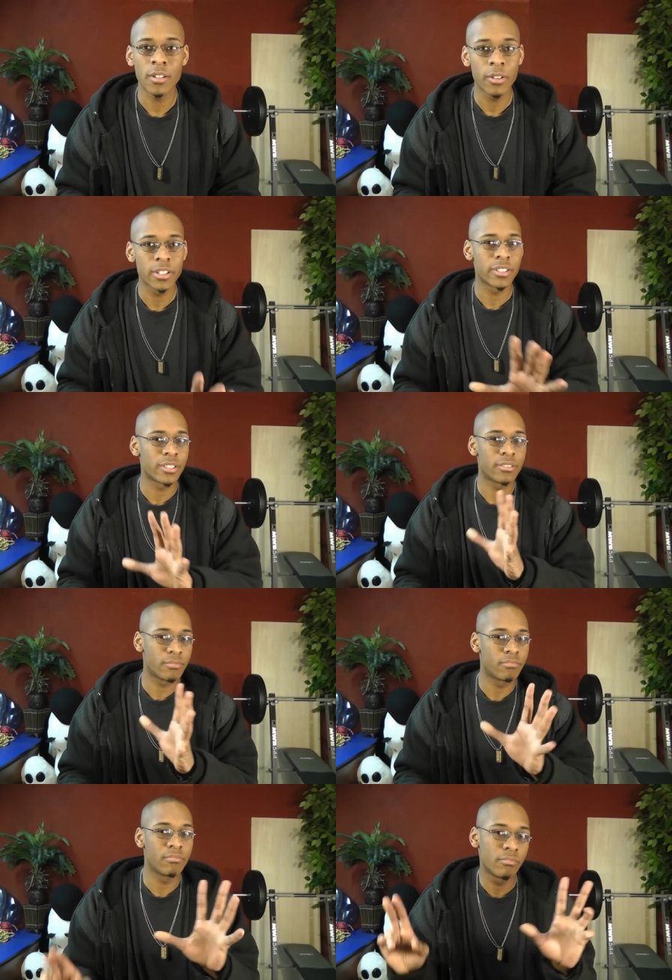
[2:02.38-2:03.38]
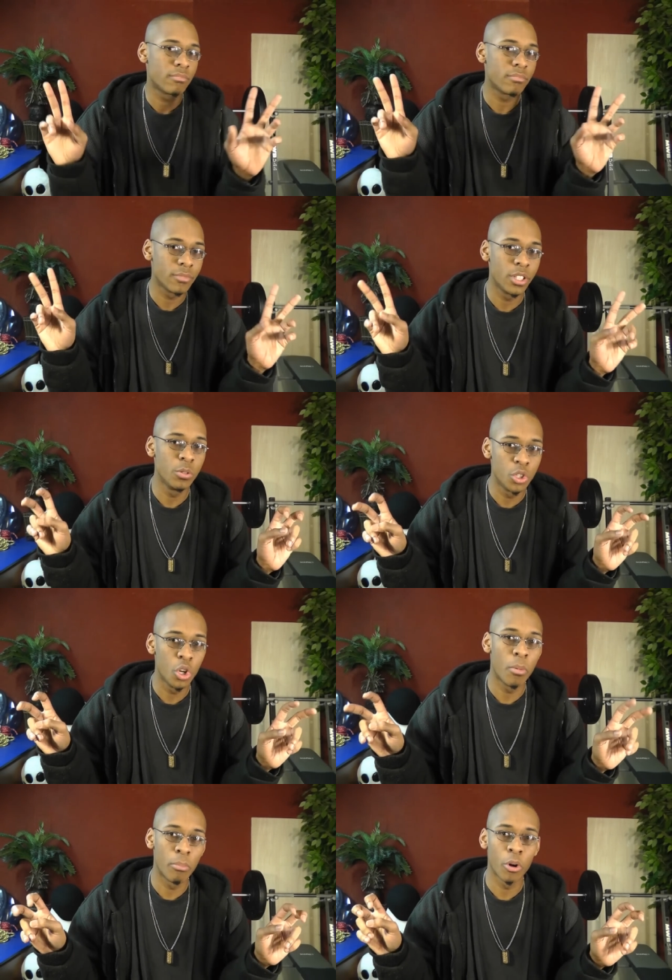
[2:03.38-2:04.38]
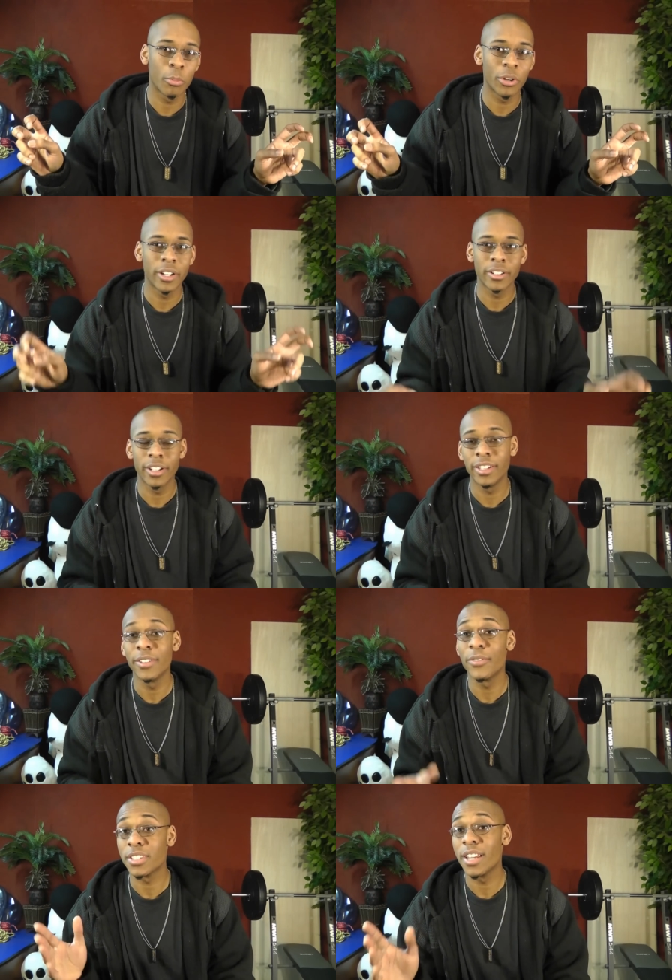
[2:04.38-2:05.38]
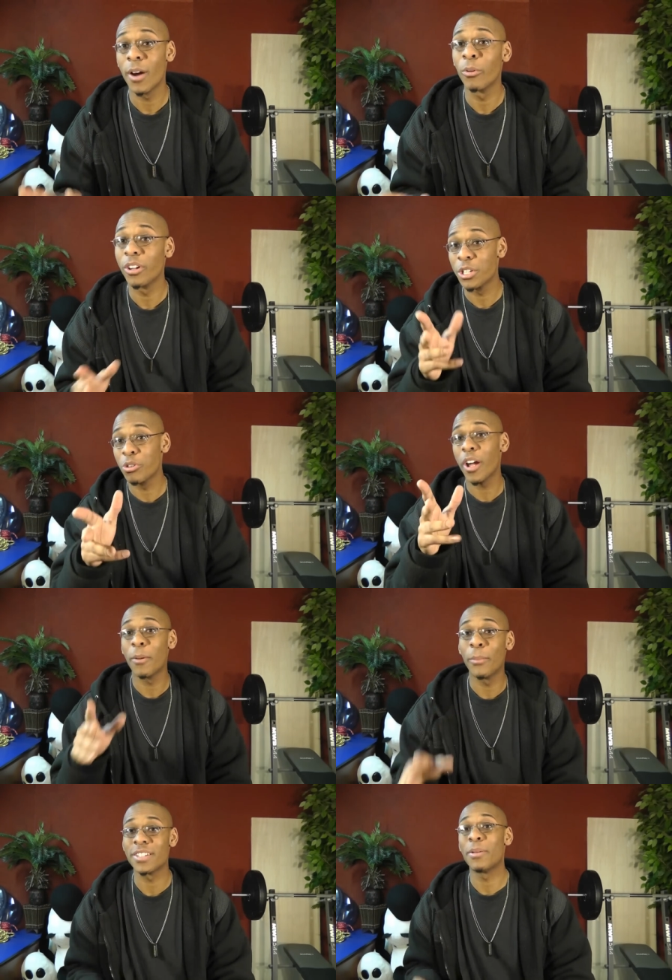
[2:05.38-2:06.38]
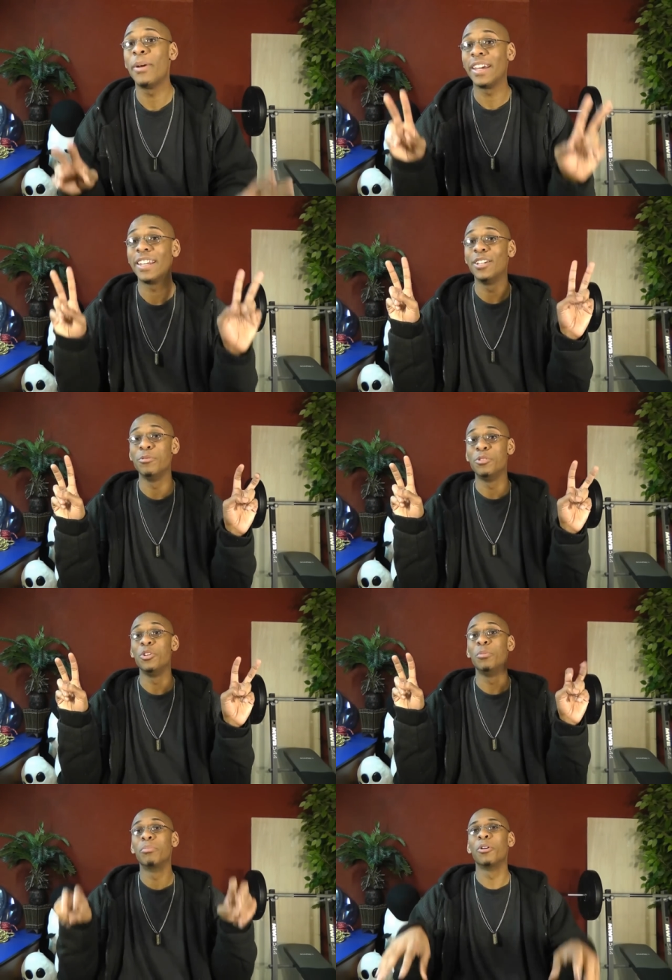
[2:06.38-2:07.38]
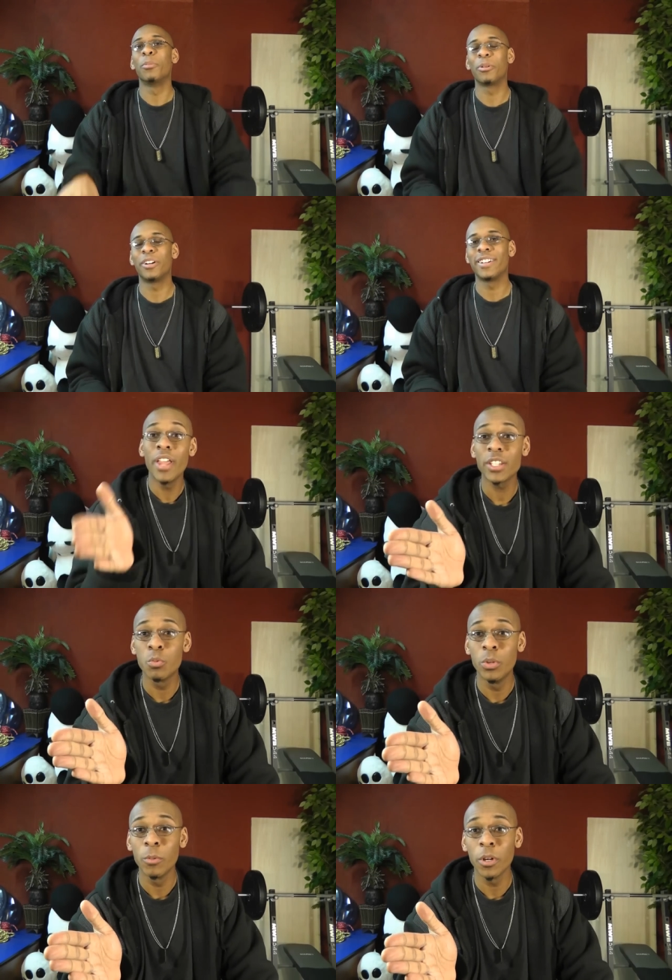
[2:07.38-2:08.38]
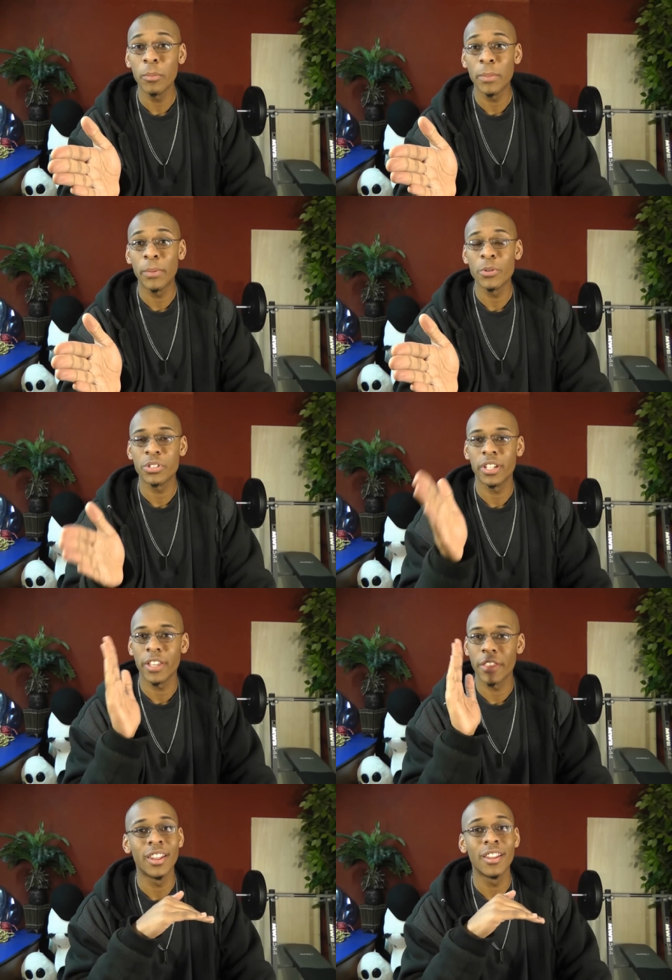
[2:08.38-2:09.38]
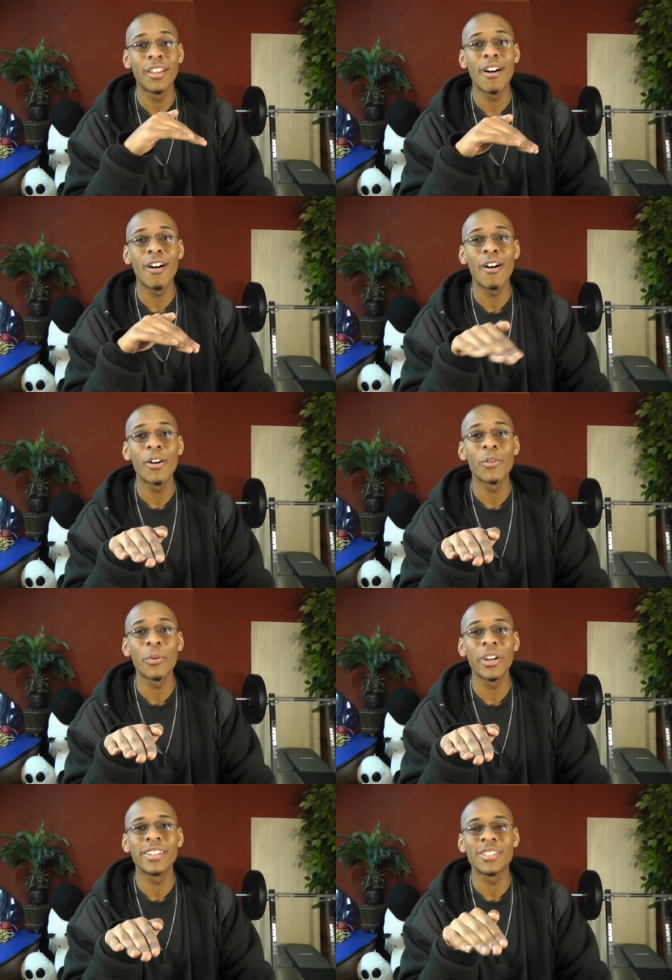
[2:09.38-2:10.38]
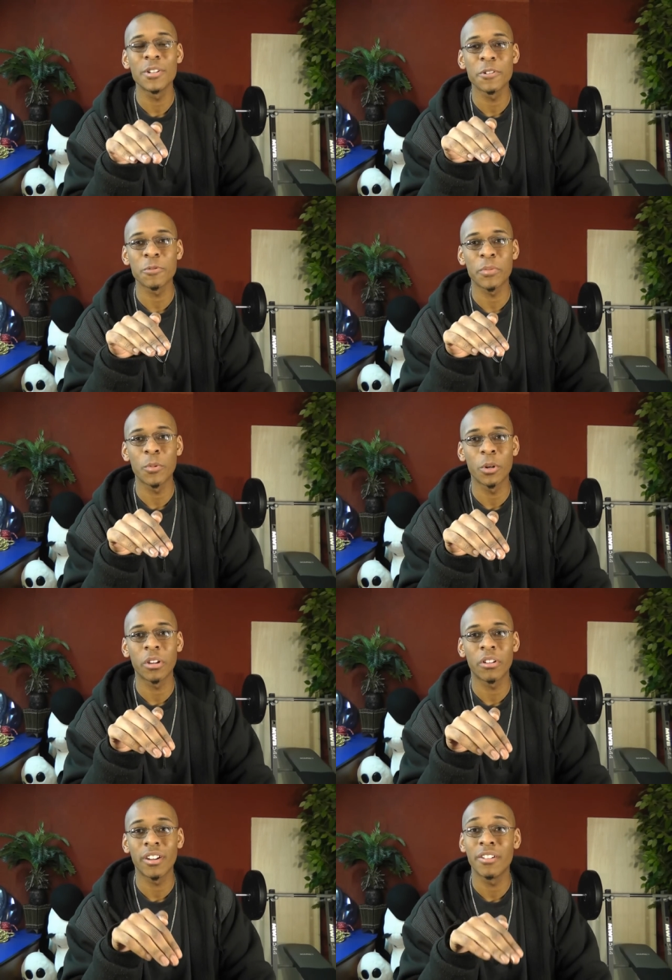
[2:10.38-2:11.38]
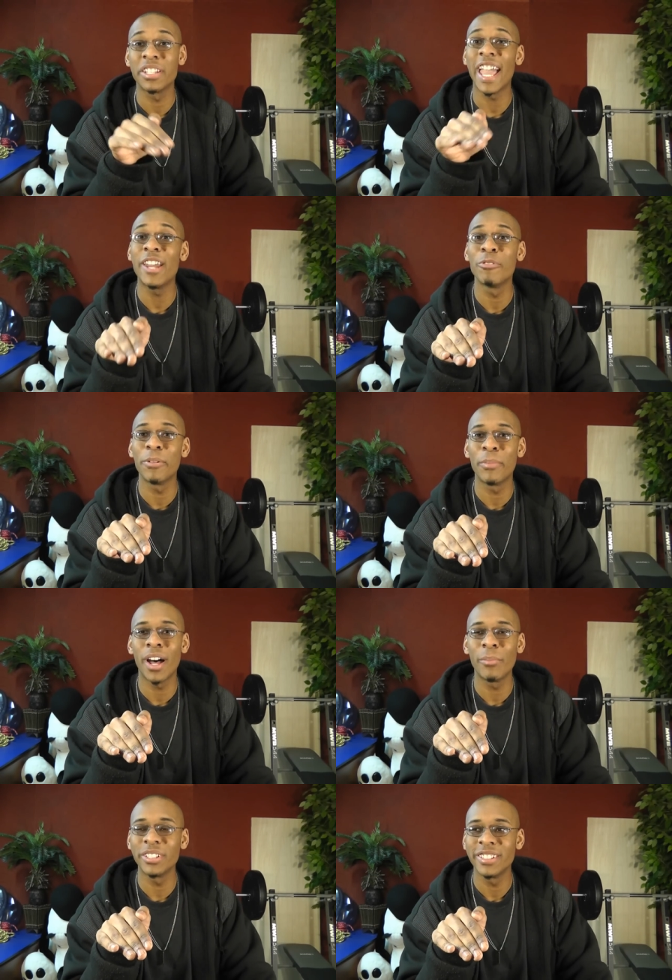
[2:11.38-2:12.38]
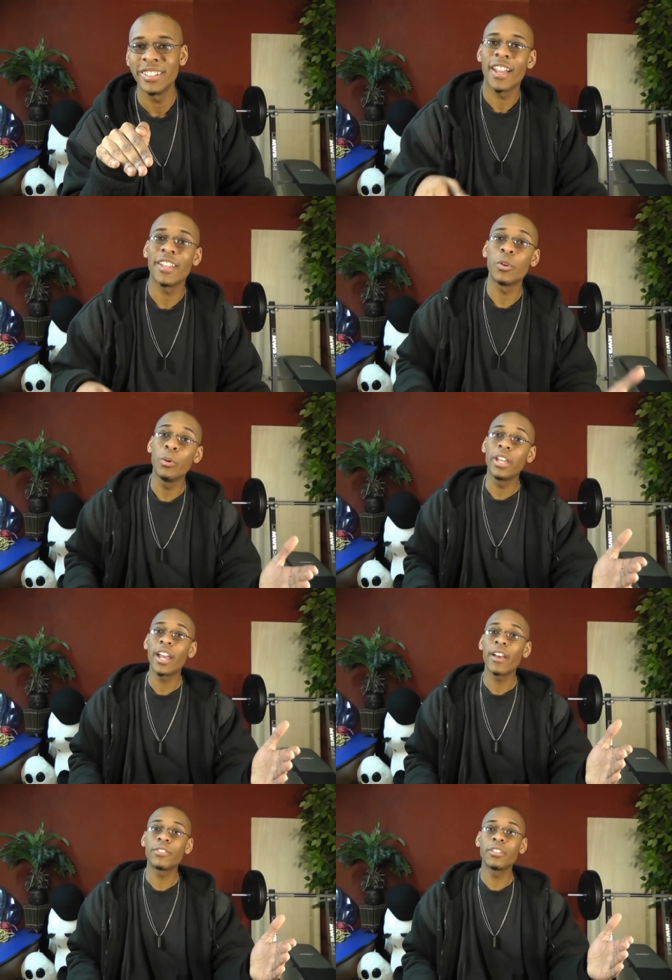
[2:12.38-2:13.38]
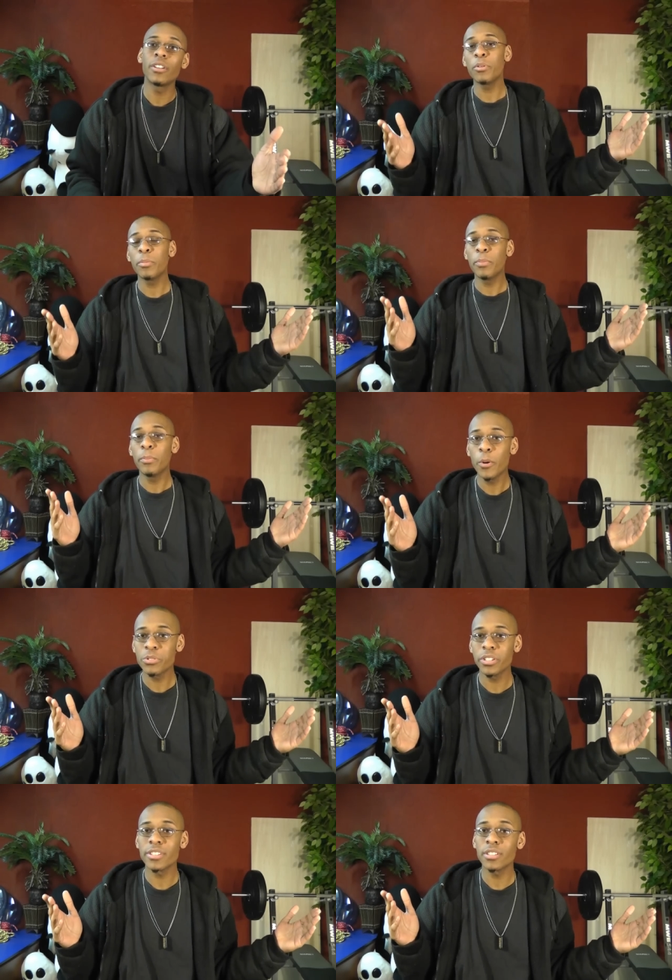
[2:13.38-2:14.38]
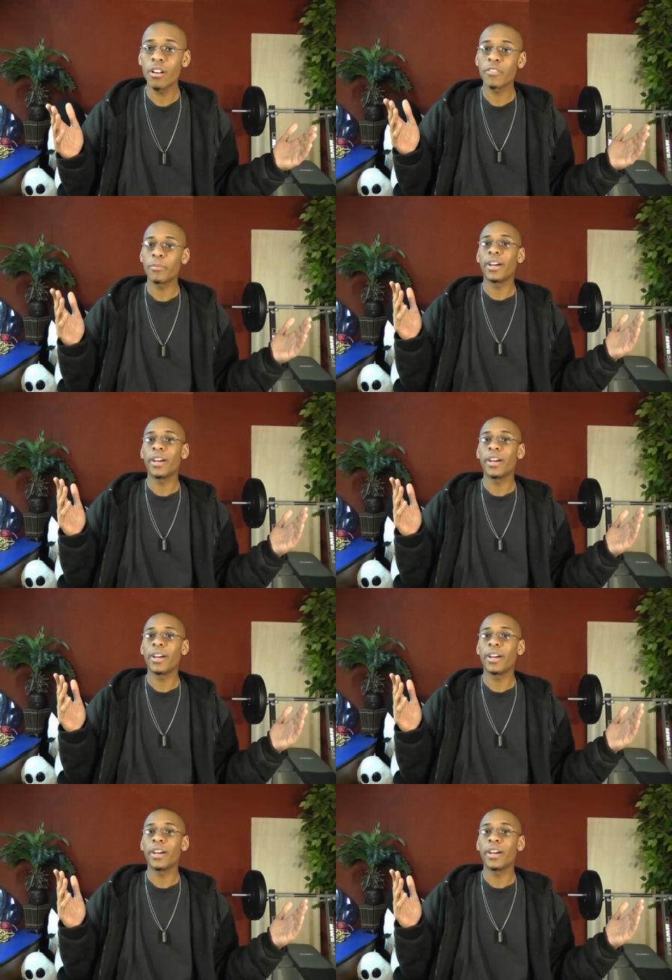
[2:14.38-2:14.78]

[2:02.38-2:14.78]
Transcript: as long as it's YouTube appropriate, and if it's not, we're going to try our best to make it YouTube appropriate. Next week, we're going to be posting a long awaited series we've been working on called Henry and Bobble. And the week after, we're going to be posting a song of